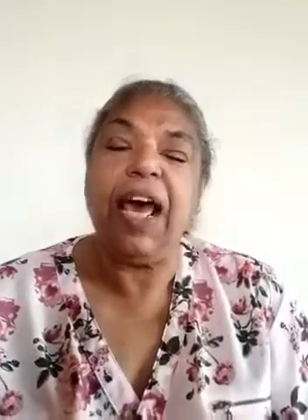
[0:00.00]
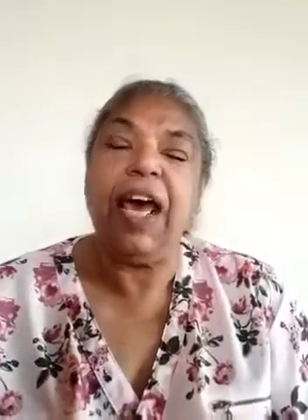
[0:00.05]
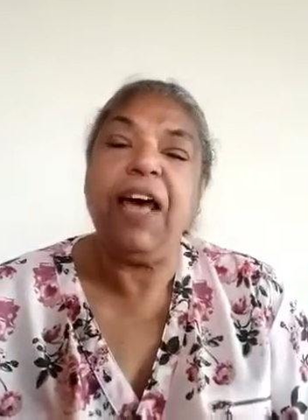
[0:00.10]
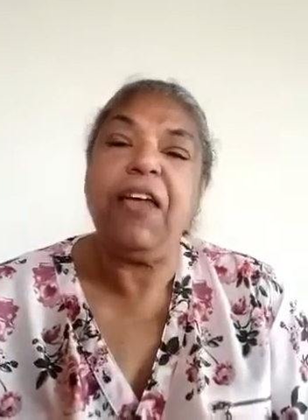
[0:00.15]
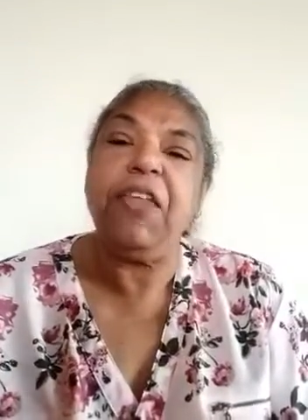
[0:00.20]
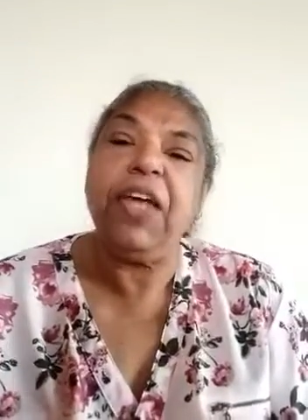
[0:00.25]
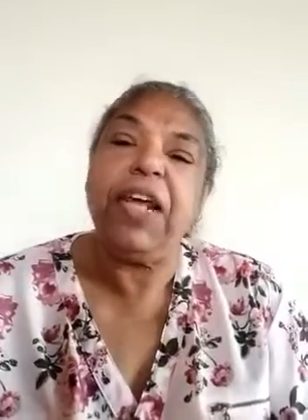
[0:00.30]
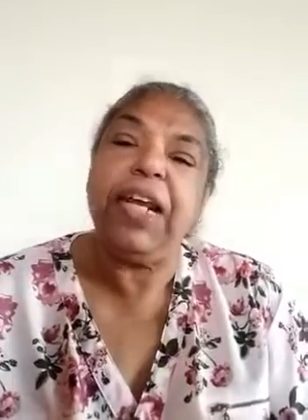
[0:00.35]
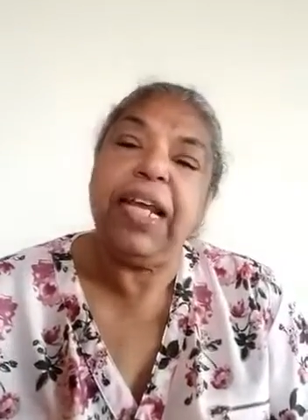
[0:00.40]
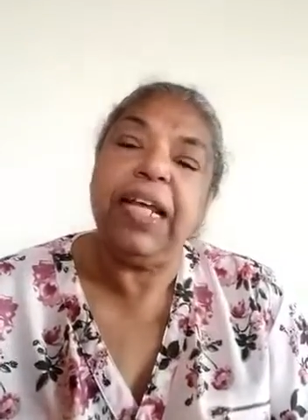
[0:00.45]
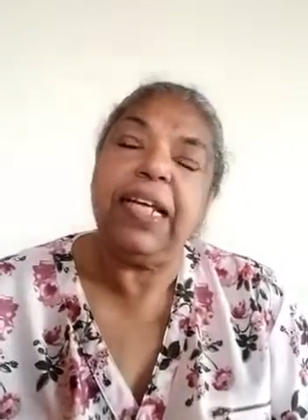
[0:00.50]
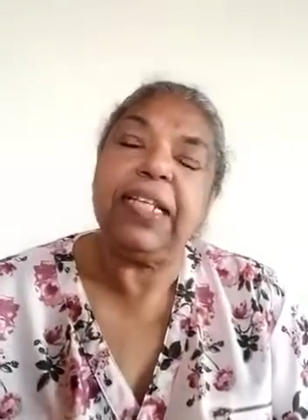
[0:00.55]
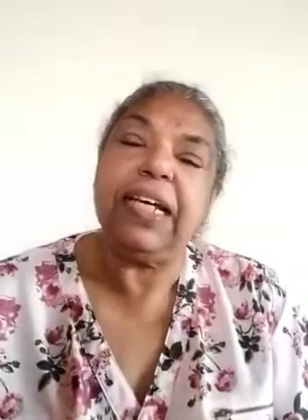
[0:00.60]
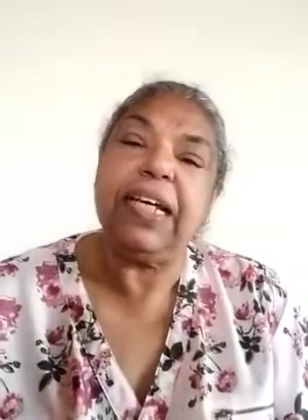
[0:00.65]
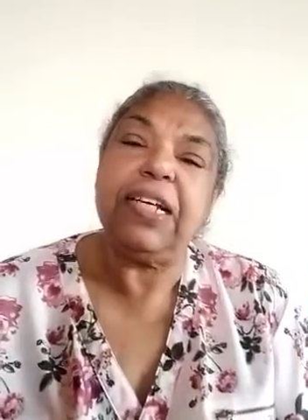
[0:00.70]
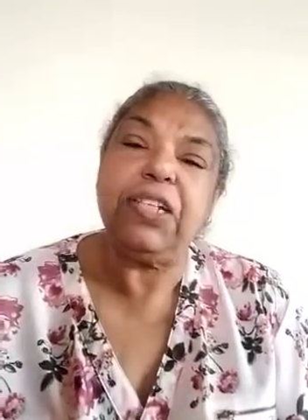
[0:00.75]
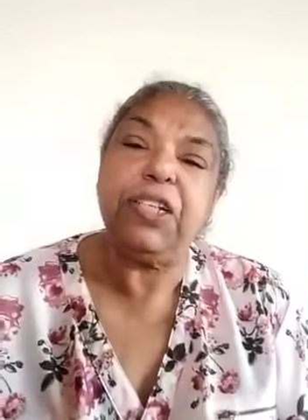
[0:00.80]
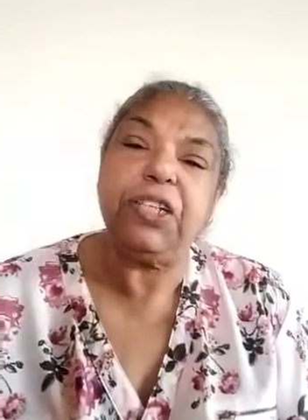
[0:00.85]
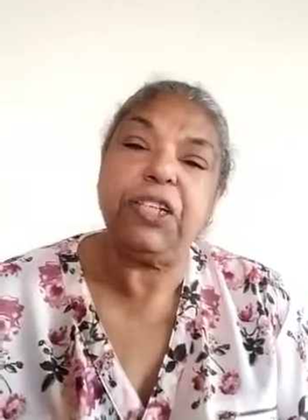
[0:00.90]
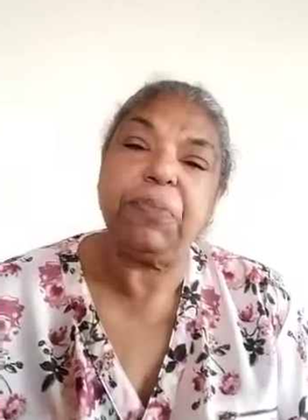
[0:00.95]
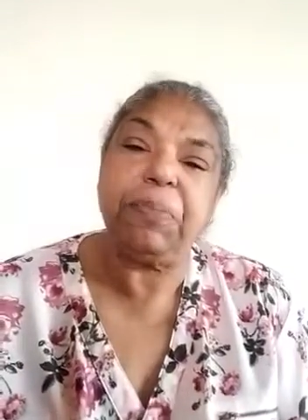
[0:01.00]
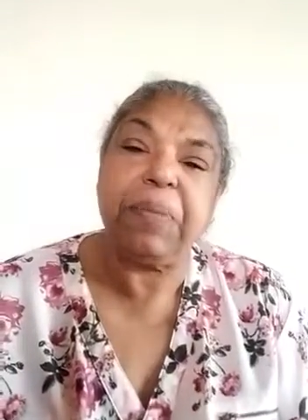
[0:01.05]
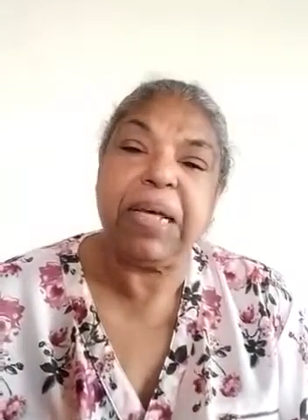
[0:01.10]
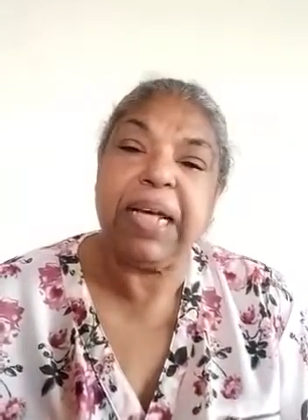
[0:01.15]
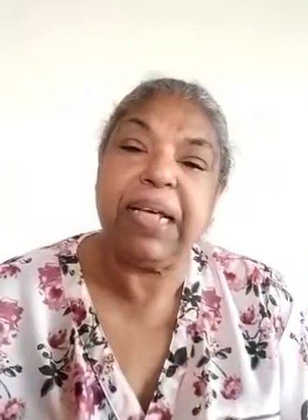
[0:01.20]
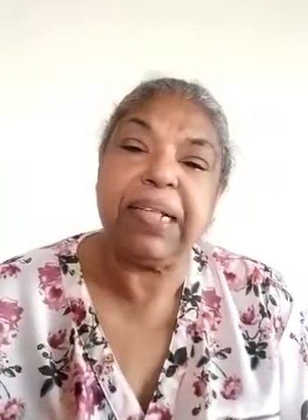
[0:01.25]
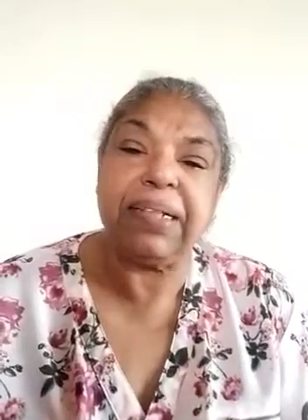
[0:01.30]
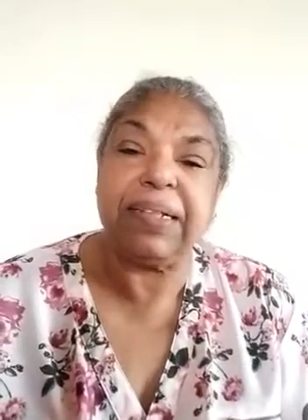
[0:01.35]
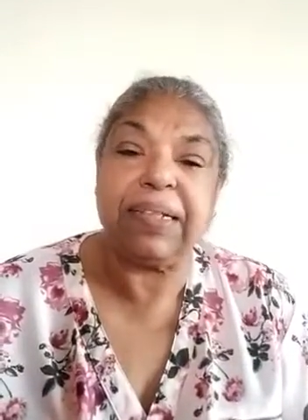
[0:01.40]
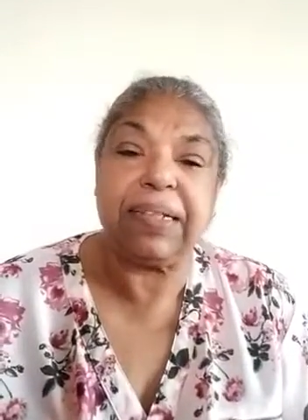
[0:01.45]
And then he turned to me
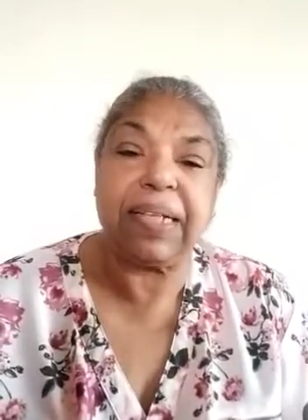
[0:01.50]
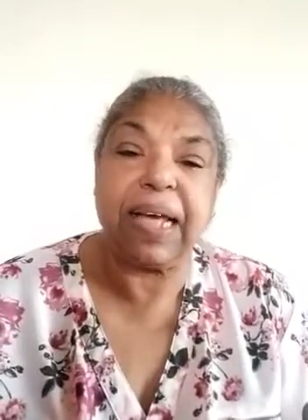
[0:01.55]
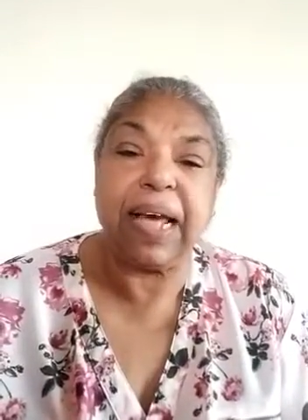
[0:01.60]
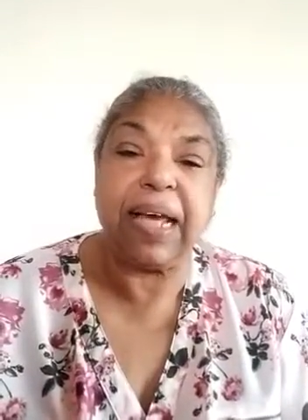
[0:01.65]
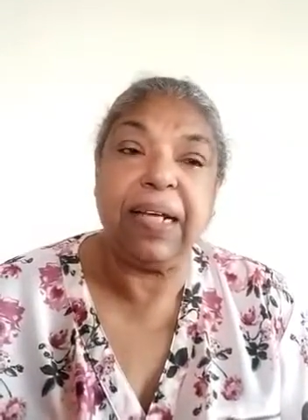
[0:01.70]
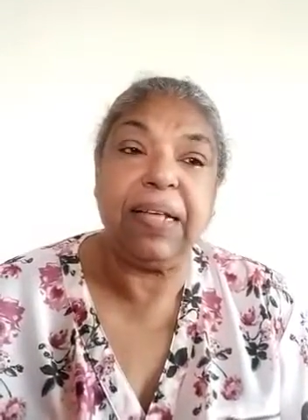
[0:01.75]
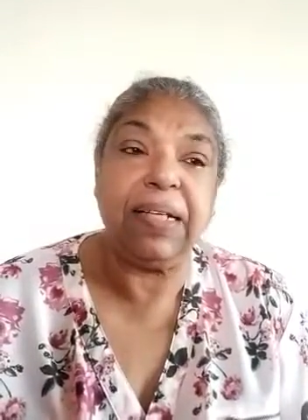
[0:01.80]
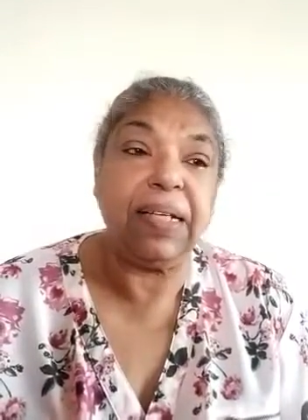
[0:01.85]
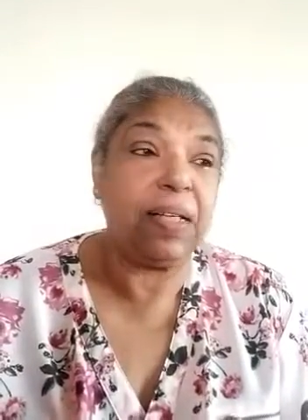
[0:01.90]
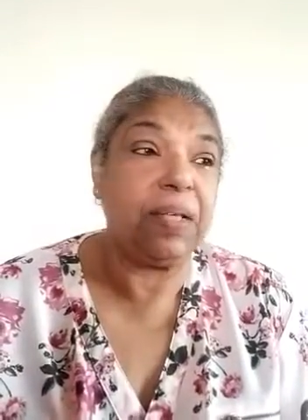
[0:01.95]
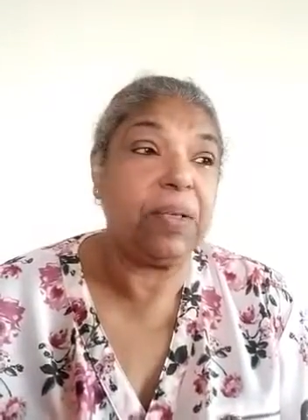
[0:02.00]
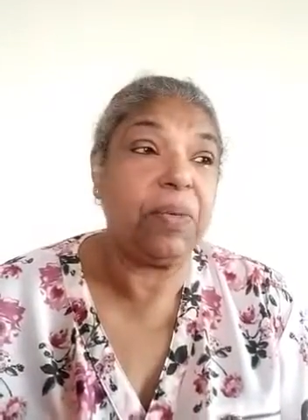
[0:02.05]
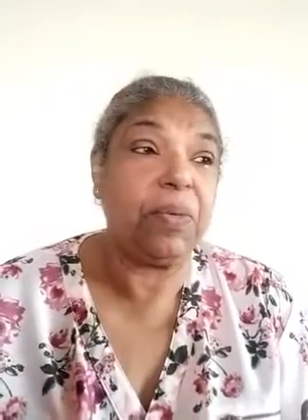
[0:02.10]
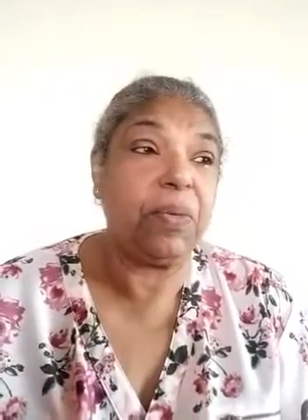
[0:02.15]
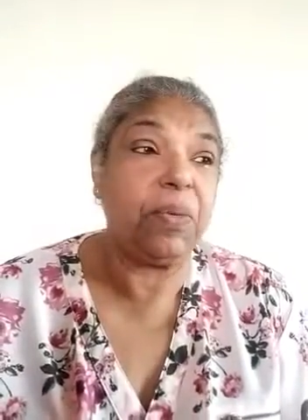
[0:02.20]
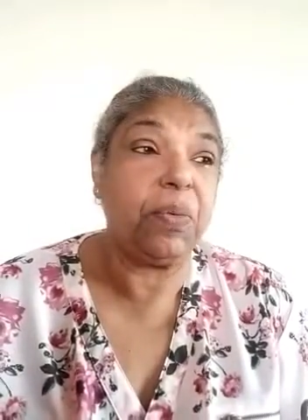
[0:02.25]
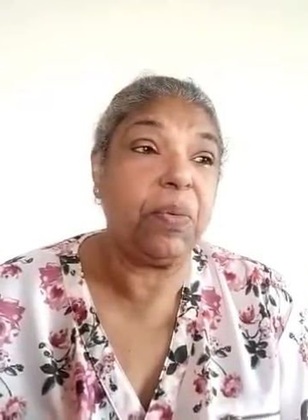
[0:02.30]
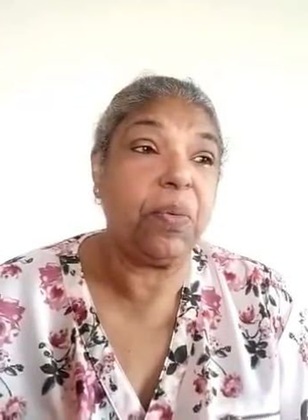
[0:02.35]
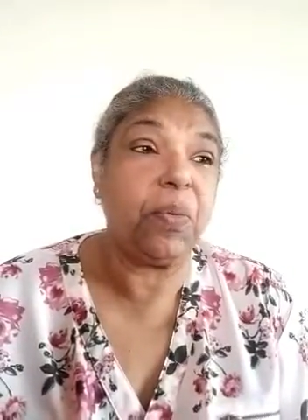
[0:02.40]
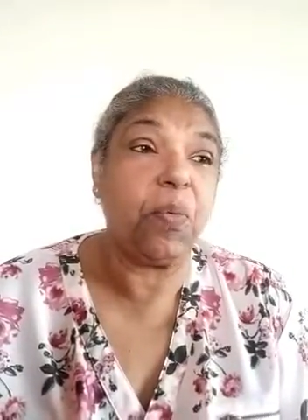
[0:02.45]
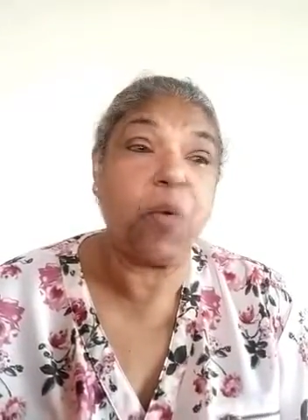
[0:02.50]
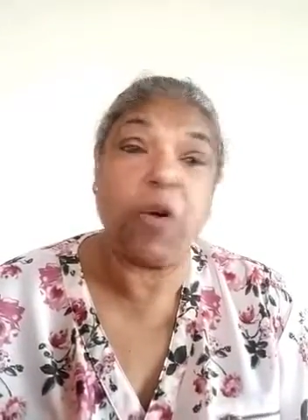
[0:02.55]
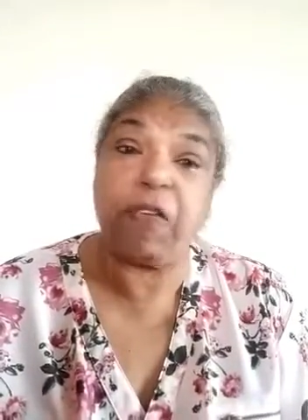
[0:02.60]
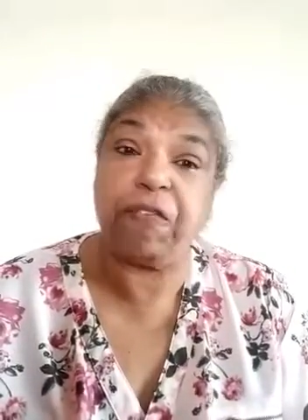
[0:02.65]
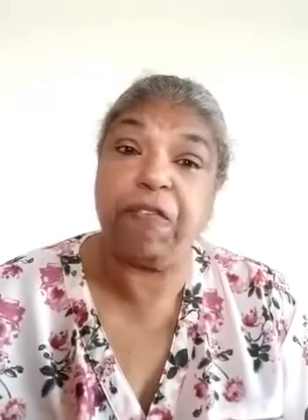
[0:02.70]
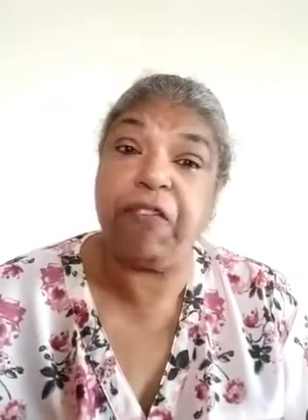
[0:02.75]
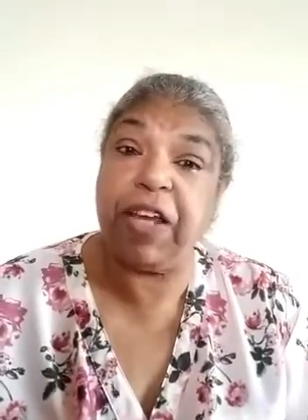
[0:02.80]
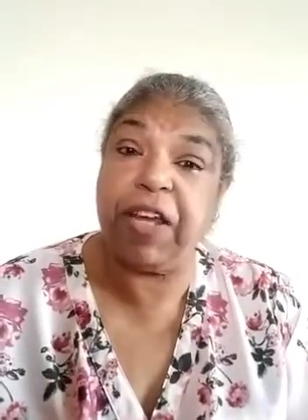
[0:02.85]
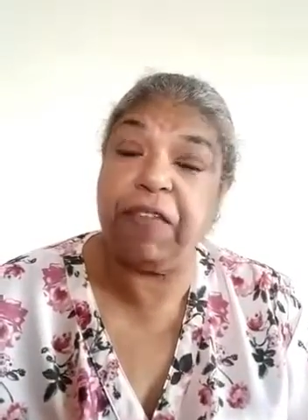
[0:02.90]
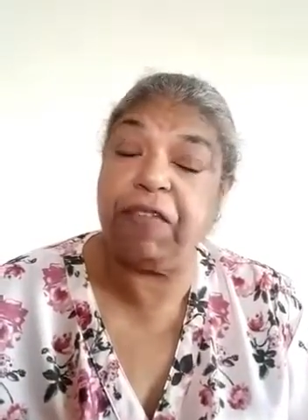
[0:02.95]
and said, and what
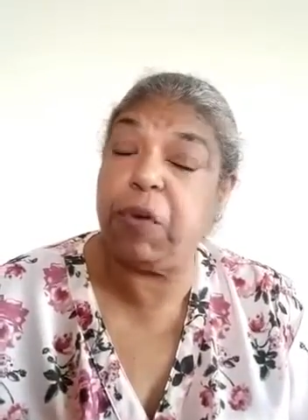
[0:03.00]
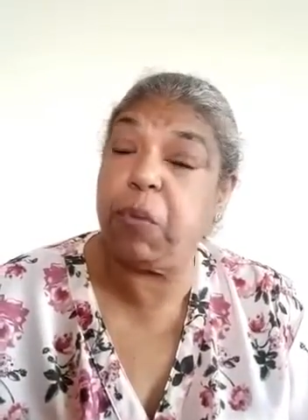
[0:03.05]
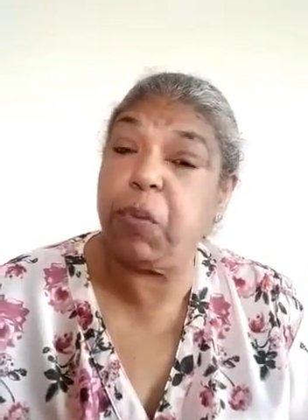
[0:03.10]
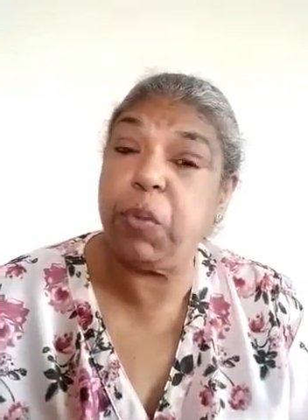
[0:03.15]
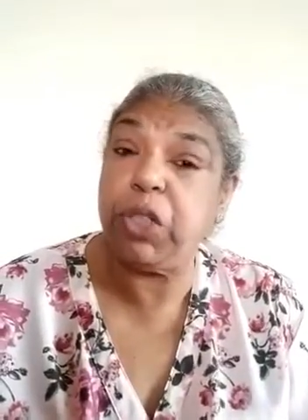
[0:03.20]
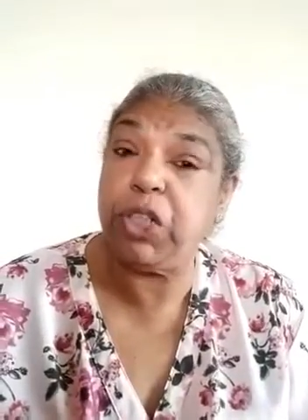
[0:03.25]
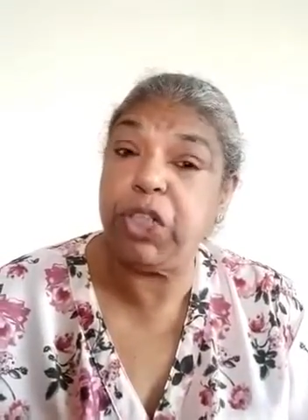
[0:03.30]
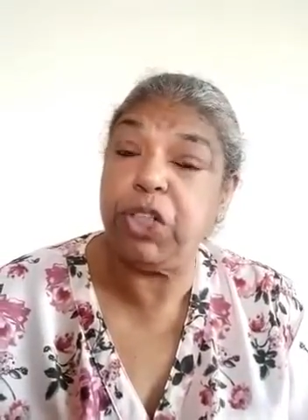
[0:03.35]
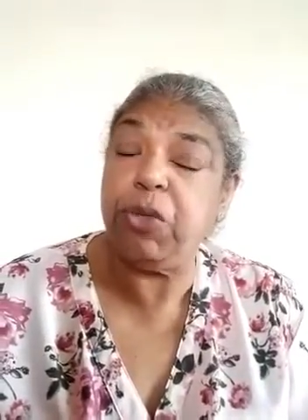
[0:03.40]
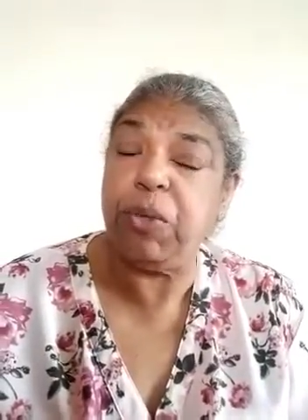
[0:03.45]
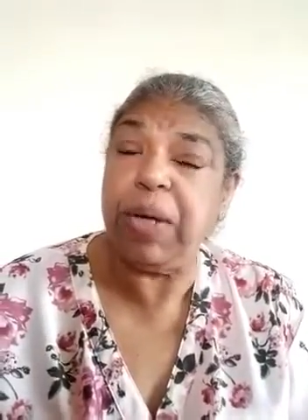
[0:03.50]
flavor would you